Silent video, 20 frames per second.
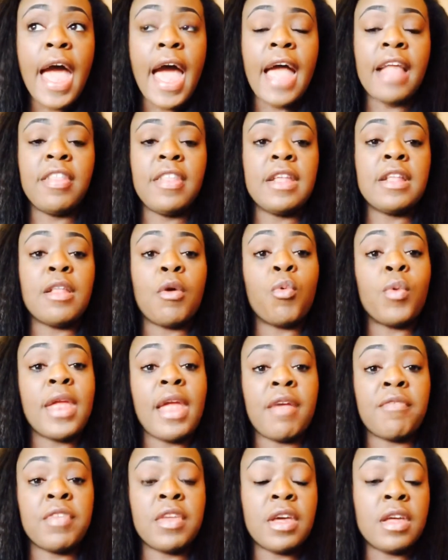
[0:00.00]
I think that we
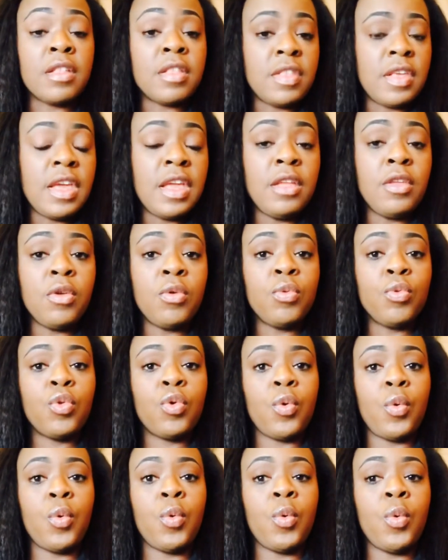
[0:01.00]
have to continue
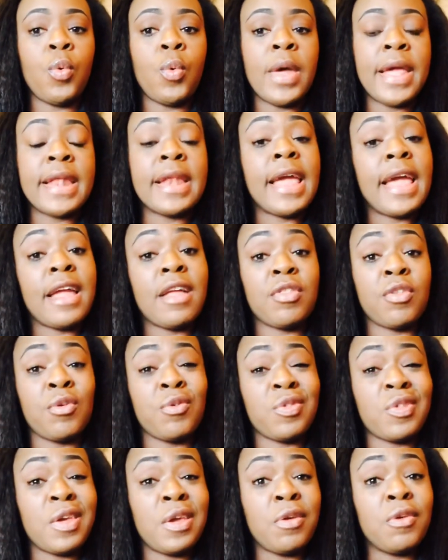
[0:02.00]
to enhance our
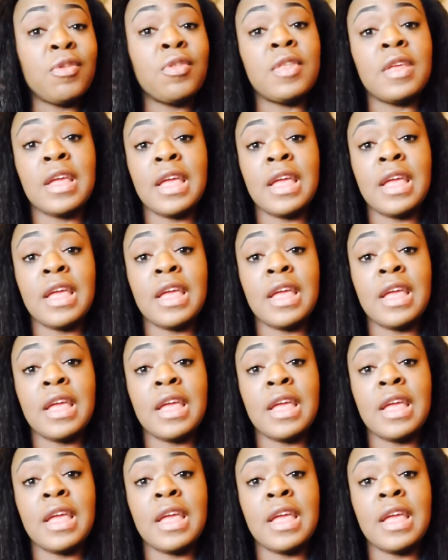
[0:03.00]
skills,